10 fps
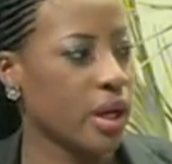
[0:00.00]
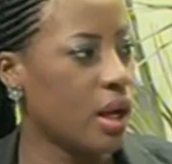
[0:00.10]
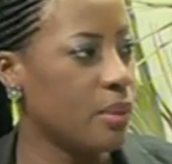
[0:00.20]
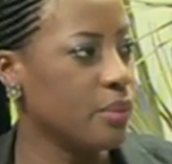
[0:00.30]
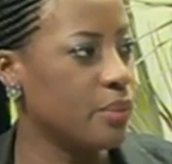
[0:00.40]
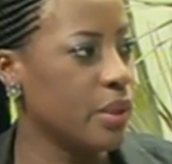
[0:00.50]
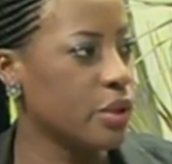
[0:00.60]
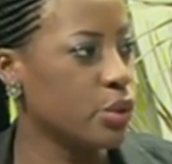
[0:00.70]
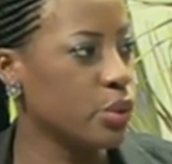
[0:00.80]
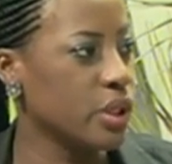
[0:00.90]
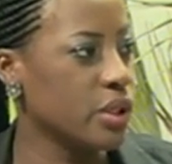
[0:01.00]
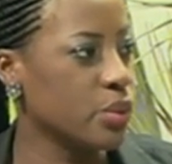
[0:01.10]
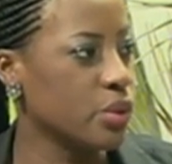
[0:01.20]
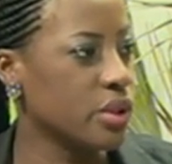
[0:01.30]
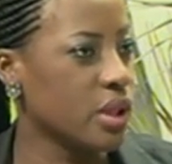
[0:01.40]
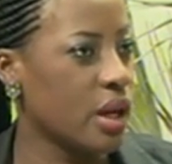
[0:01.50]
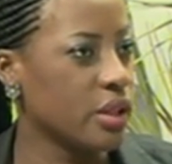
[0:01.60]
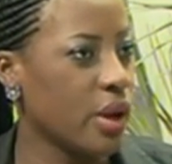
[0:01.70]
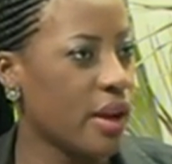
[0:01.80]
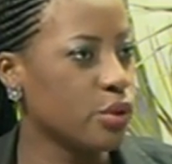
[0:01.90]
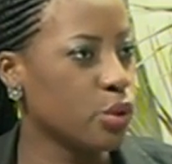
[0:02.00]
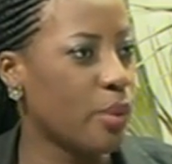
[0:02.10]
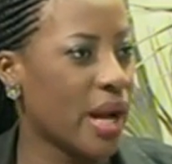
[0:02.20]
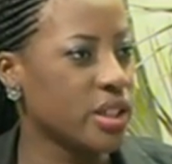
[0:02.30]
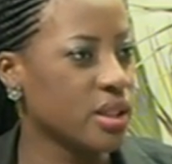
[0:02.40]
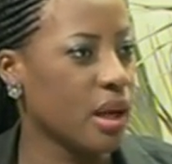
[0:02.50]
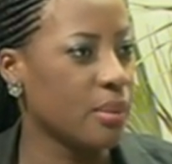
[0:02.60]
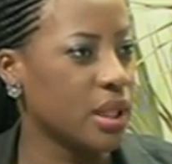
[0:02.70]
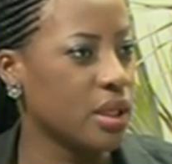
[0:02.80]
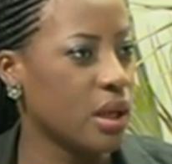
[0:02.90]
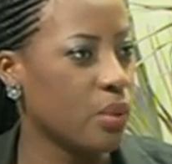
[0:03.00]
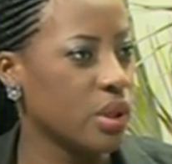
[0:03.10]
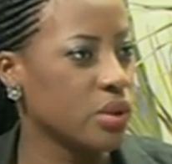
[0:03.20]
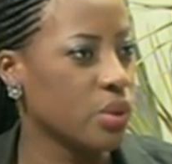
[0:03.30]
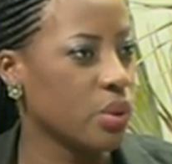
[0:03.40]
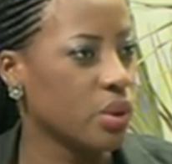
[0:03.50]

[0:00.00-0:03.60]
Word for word: Um, students will start. You have two batches coming in at once. That's